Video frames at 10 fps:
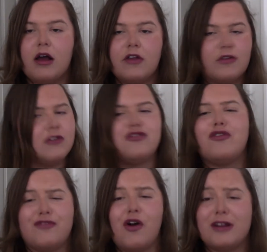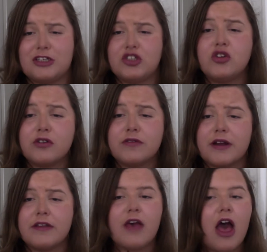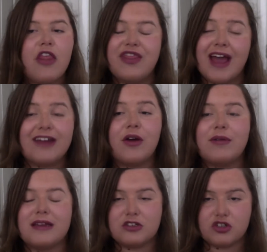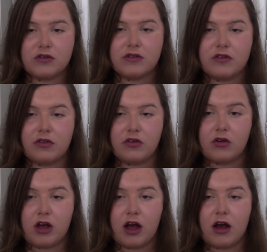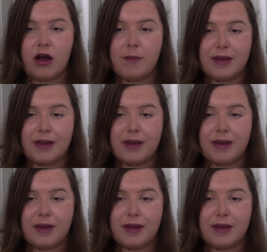As long as you've got insurance, they don't need insurance on your car,